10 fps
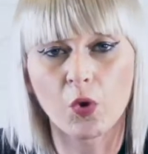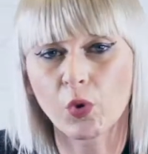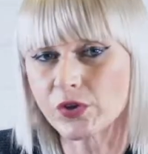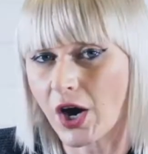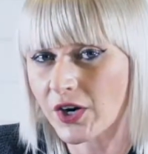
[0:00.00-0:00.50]

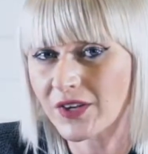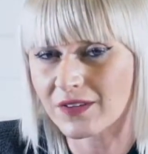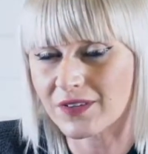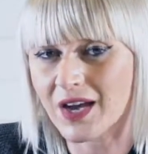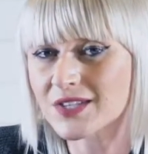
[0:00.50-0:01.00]
what are the
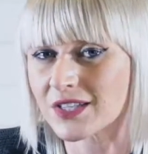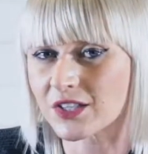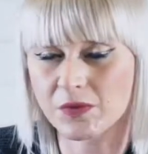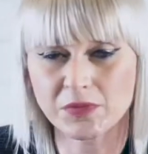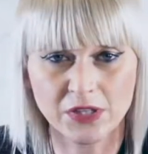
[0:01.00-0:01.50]
attacks that
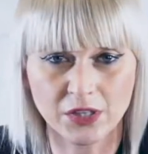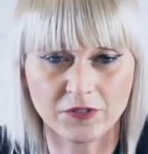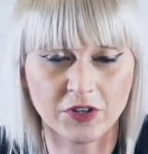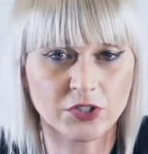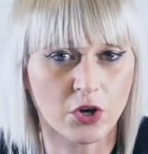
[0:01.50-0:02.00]
can be
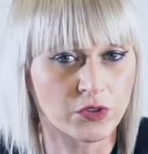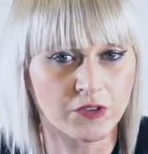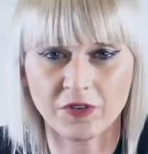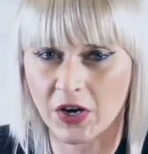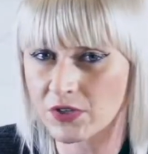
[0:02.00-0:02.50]
delivered on the
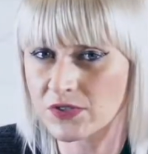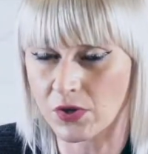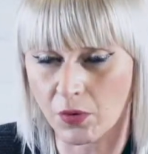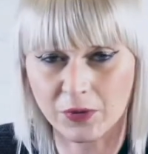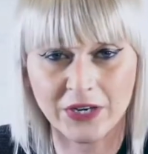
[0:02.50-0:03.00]
various
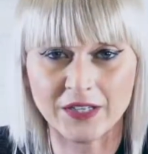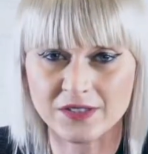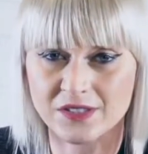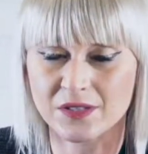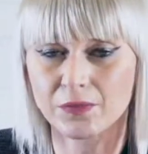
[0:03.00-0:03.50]
operating
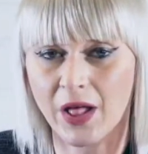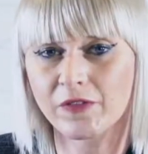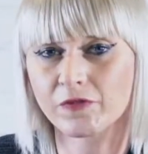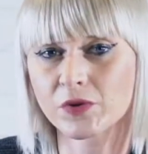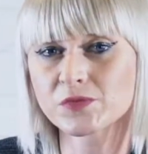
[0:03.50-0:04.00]
system
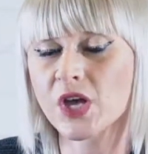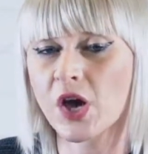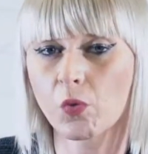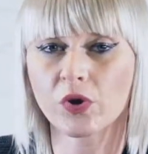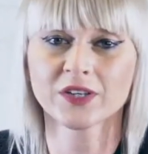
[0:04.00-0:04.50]
platforms,
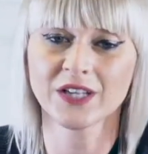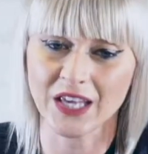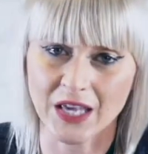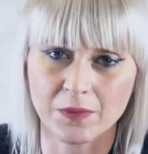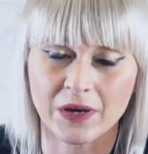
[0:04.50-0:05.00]
what are the
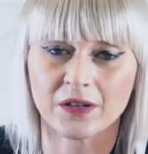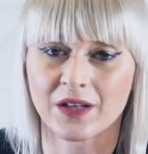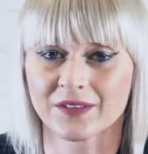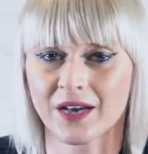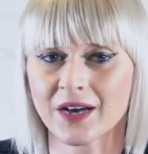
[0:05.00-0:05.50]
email
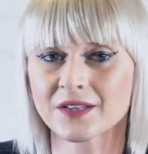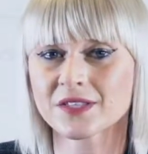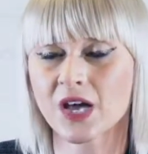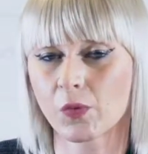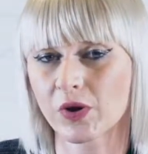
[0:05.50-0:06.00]
attacks,
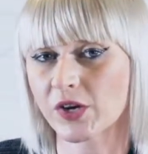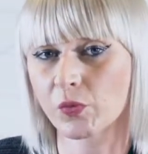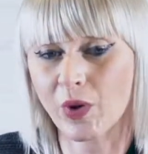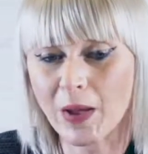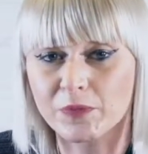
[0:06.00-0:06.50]
what are the
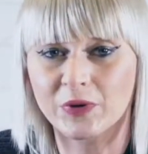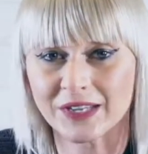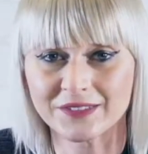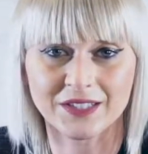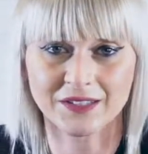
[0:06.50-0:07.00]

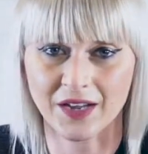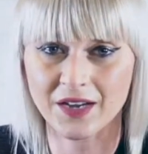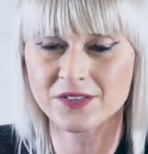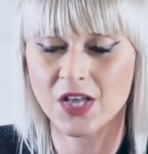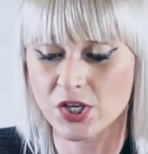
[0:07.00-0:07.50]
web-related
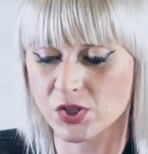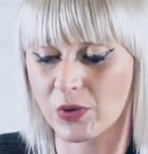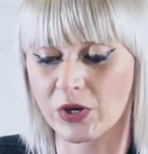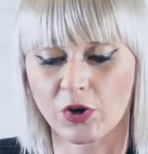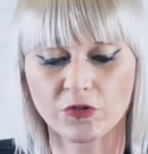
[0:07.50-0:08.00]
attacks. So we're
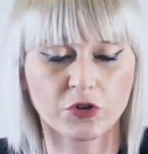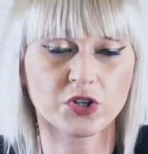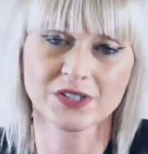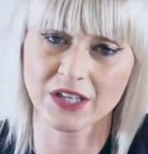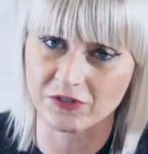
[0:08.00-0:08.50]
going to of
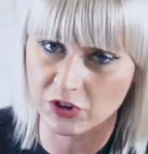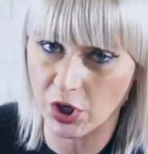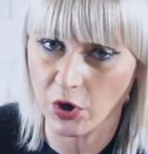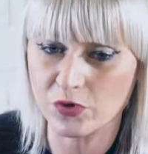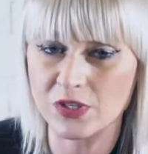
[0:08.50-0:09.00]
course deliver
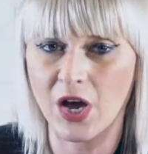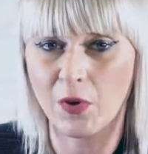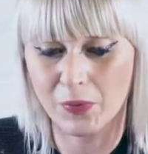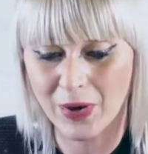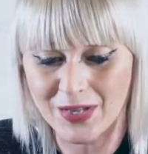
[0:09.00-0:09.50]
those,
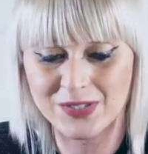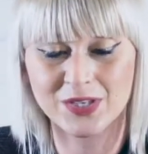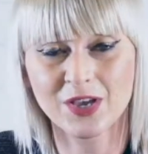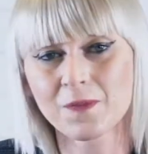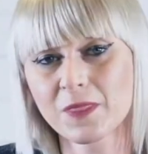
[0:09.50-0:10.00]
plus
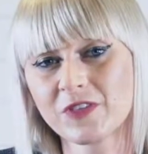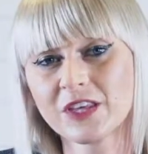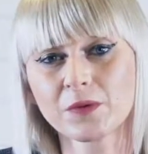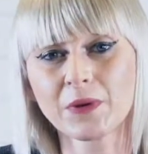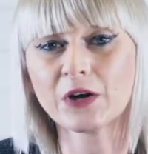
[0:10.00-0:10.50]

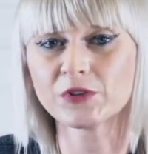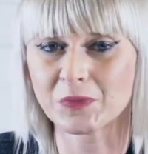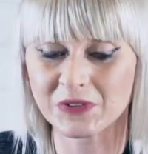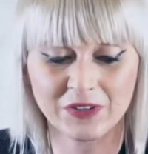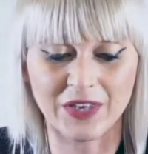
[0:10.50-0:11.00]
think about the
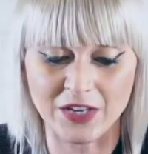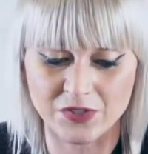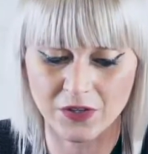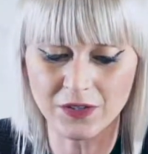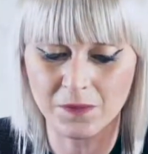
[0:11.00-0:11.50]

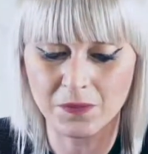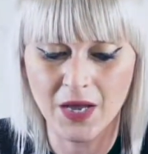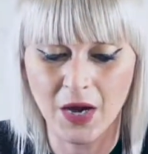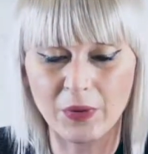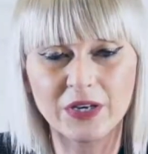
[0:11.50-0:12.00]
mitigation.
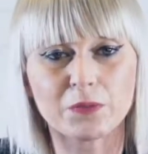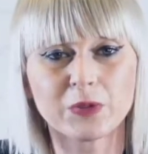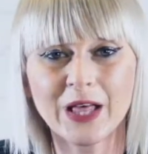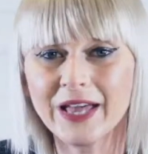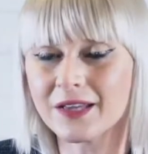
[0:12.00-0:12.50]
We're going to
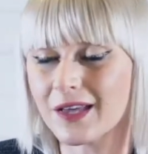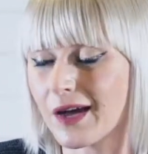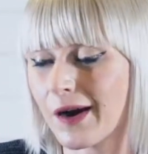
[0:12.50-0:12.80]
play